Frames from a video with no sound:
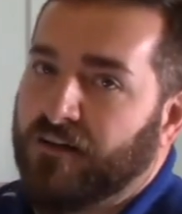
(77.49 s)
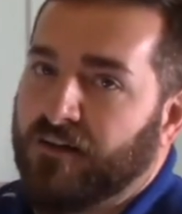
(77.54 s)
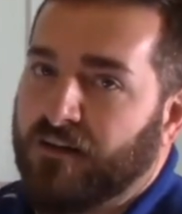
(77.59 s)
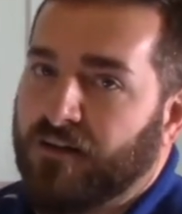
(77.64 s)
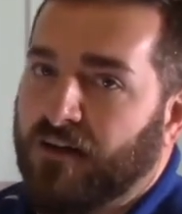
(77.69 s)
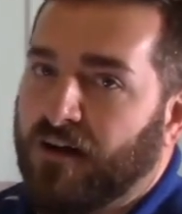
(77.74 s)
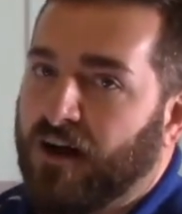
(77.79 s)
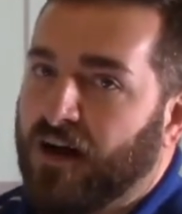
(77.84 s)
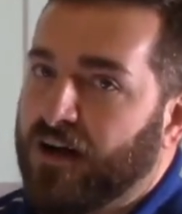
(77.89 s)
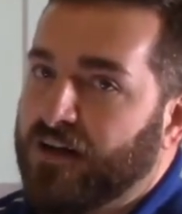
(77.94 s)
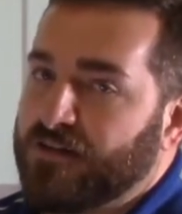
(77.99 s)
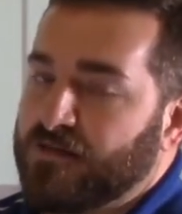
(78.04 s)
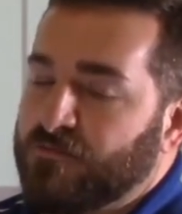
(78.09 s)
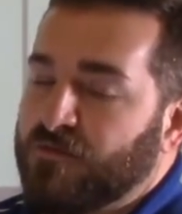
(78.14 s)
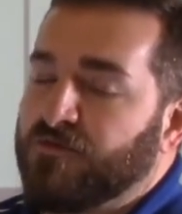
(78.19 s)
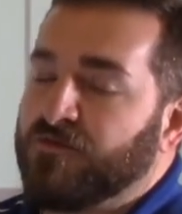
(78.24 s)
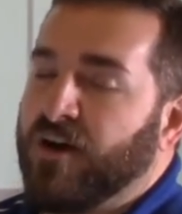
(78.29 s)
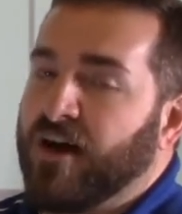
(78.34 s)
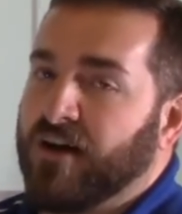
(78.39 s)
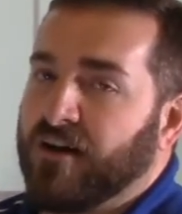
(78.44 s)
He's going to
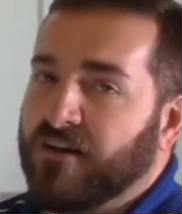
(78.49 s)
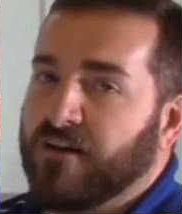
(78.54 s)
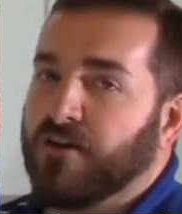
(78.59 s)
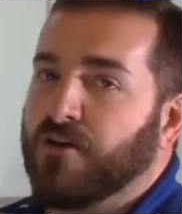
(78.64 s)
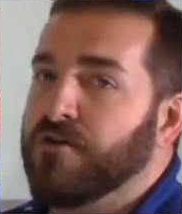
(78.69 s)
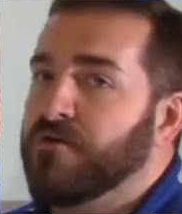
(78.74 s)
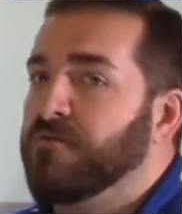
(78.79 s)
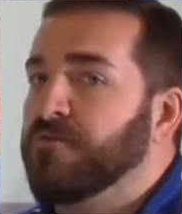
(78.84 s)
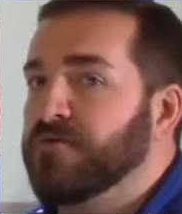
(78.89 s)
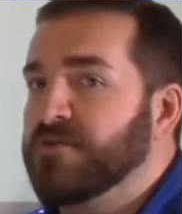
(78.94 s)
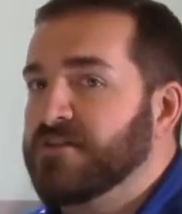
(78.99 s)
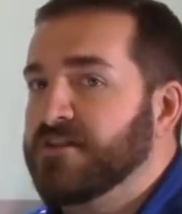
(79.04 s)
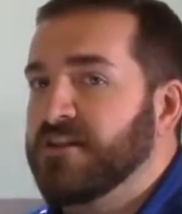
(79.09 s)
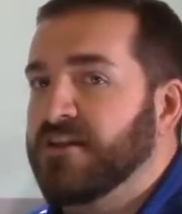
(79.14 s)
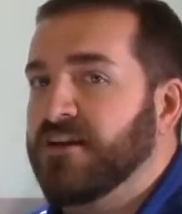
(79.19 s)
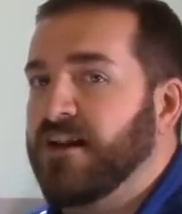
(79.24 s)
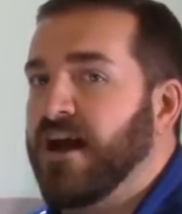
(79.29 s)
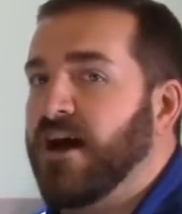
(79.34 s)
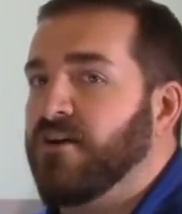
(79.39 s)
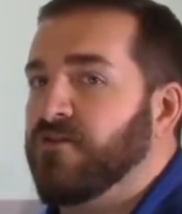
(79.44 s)
be fighting, we'll
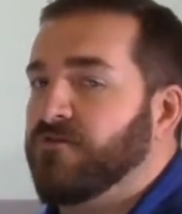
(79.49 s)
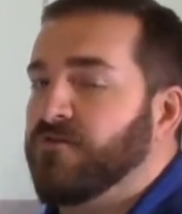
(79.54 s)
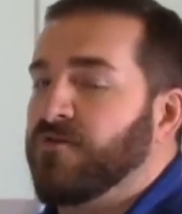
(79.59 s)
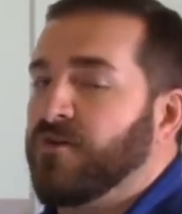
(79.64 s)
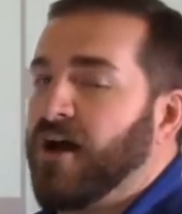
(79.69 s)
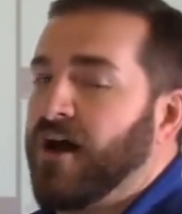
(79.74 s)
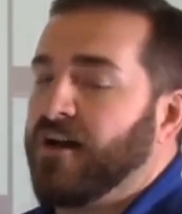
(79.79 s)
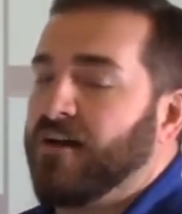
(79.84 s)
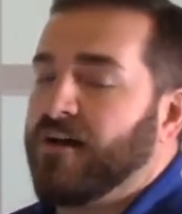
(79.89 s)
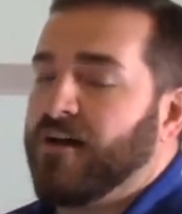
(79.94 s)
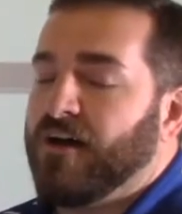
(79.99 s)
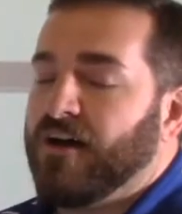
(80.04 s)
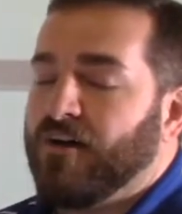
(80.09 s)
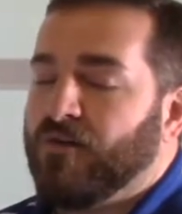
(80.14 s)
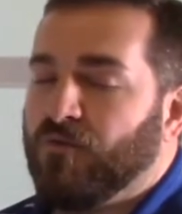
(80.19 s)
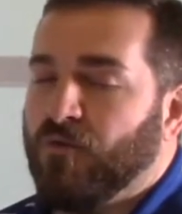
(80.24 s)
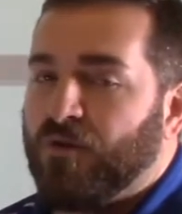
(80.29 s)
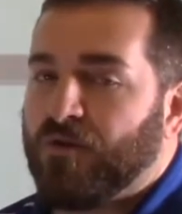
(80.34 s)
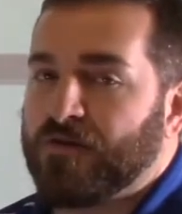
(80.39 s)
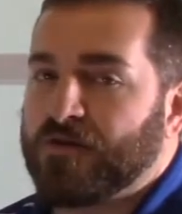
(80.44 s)
see down for that
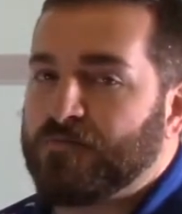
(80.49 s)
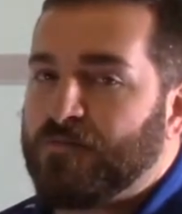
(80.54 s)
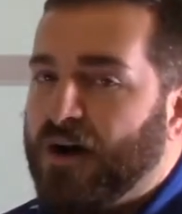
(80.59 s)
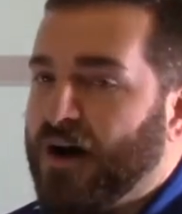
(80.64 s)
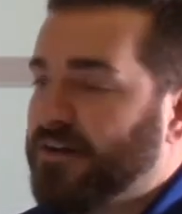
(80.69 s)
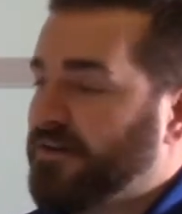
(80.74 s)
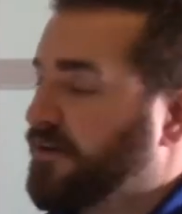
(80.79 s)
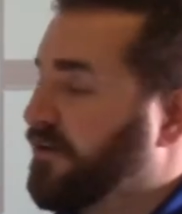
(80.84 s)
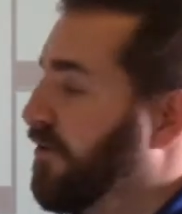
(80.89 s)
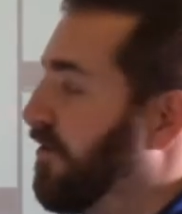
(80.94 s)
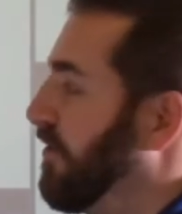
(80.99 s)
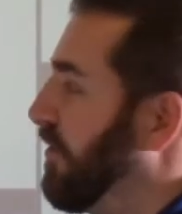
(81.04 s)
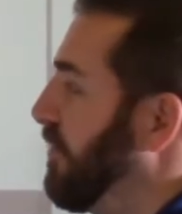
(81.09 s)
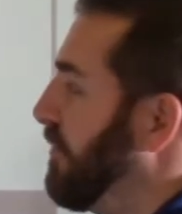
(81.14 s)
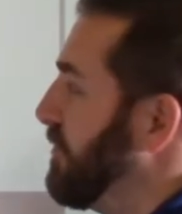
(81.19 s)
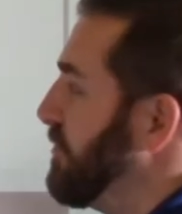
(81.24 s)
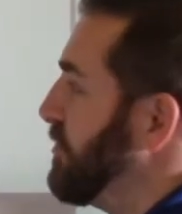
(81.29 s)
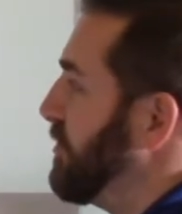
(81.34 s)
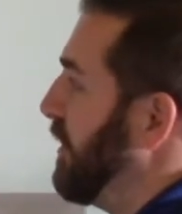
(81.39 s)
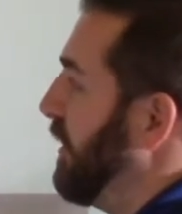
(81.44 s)
one of those spots to go to
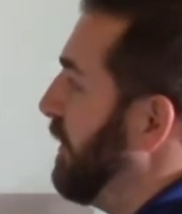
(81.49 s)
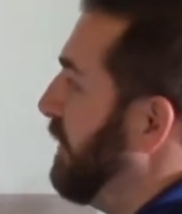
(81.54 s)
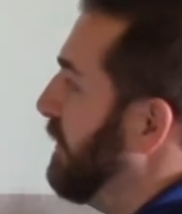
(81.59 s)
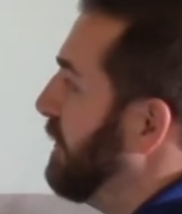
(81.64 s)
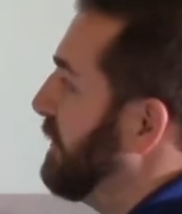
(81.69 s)
Hershey.